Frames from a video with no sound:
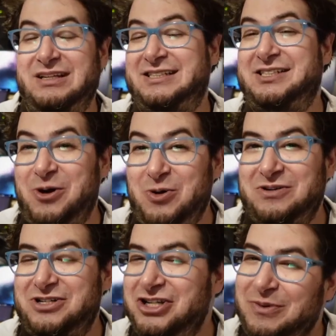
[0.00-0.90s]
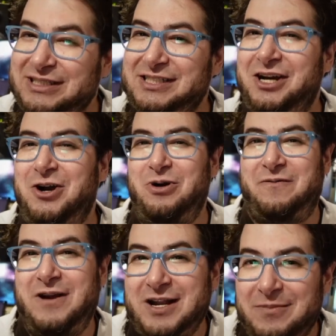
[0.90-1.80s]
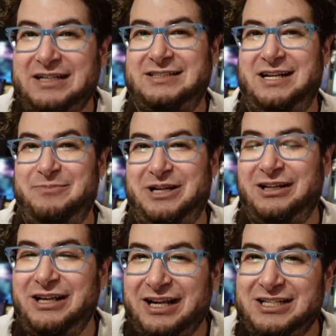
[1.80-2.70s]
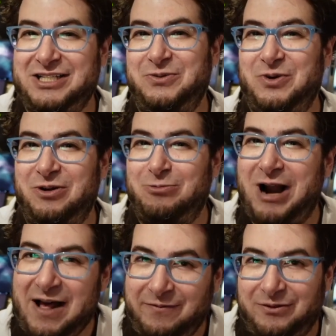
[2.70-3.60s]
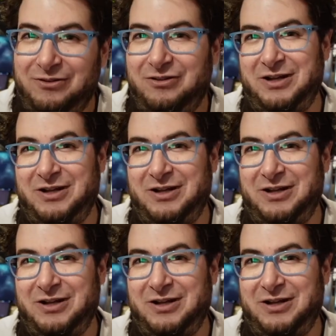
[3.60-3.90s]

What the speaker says: So 2 months ago, a friend of mine sent me a link to a raffle